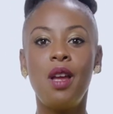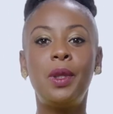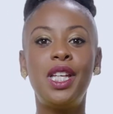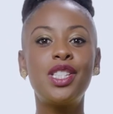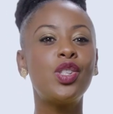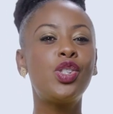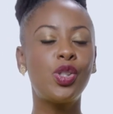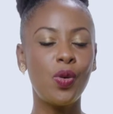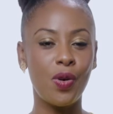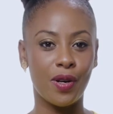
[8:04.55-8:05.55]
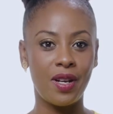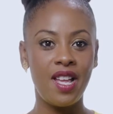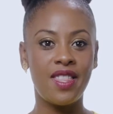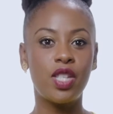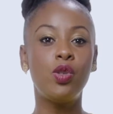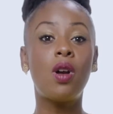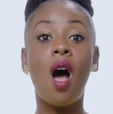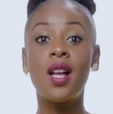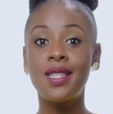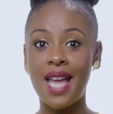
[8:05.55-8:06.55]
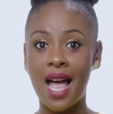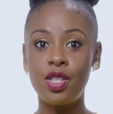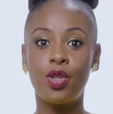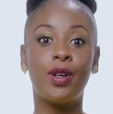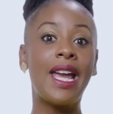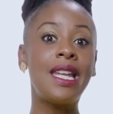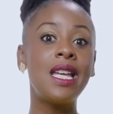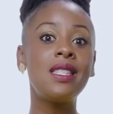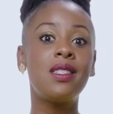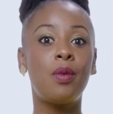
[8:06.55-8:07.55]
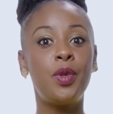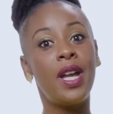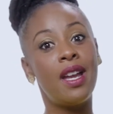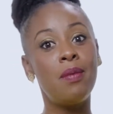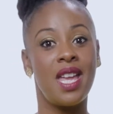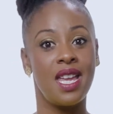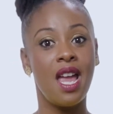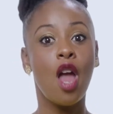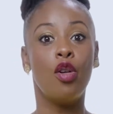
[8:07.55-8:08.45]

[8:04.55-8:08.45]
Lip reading: Please ensure that you contact your NSWMA